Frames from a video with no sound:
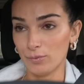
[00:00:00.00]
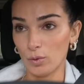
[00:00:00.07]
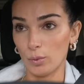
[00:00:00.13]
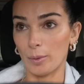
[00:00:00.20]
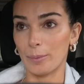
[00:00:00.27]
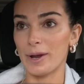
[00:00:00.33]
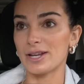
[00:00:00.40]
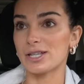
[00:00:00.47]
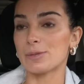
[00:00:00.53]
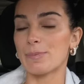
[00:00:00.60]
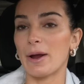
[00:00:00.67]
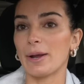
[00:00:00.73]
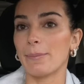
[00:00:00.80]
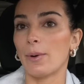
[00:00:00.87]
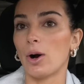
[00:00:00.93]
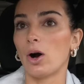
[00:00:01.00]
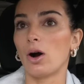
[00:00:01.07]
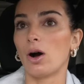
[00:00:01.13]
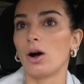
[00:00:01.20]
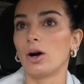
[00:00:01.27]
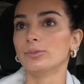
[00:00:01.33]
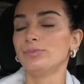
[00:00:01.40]
We were playing spike
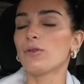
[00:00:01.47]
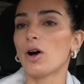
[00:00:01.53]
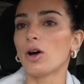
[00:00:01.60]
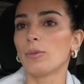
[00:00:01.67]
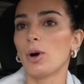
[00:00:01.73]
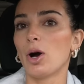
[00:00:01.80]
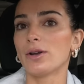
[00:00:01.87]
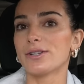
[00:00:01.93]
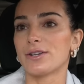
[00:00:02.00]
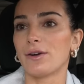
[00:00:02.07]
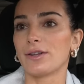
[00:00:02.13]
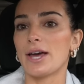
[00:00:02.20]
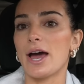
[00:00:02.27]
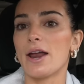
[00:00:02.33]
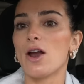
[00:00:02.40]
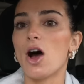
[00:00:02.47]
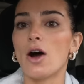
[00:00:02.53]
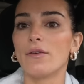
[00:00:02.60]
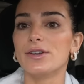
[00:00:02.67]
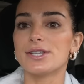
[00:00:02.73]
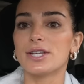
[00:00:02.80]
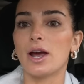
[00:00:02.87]
ball, volleyball, and stuff like that. And
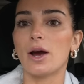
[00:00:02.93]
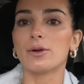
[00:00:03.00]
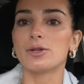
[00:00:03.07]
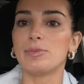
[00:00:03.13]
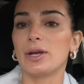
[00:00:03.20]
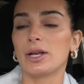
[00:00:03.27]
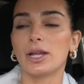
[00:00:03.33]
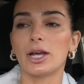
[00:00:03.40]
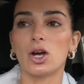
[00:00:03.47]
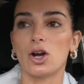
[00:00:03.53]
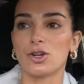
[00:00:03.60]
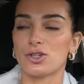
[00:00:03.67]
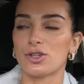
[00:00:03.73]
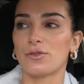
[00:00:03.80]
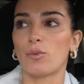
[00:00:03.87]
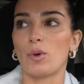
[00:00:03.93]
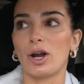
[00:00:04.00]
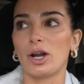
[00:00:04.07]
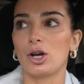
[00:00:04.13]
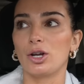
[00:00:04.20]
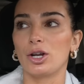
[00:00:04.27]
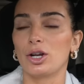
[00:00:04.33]
obviously, I was being like cautious of what
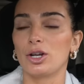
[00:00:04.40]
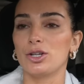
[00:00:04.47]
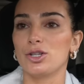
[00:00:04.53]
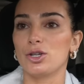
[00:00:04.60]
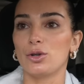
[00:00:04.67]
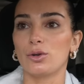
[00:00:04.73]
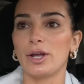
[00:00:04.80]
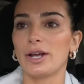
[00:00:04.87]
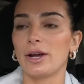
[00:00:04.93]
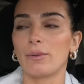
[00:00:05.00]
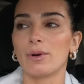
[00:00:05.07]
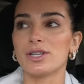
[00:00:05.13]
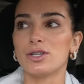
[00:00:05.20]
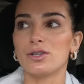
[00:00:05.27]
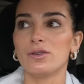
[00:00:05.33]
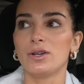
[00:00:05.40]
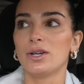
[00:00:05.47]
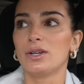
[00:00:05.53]
I could and couldn't do. Like, I wasn't